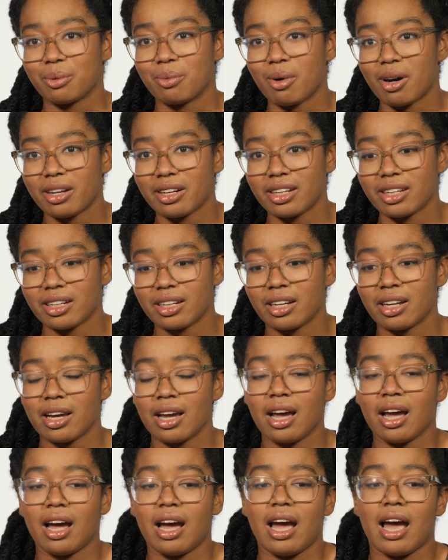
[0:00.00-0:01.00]
wanted,
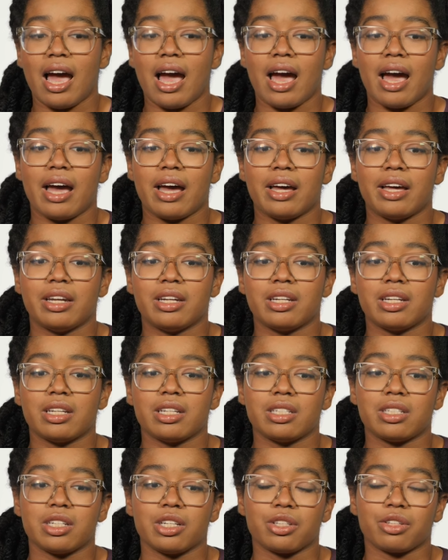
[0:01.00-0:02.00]
and
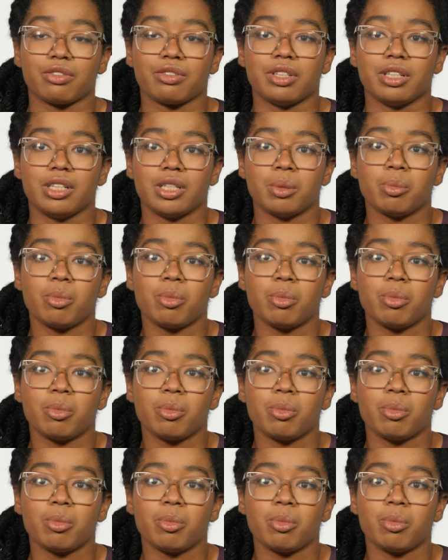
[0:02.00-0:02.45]
it's either really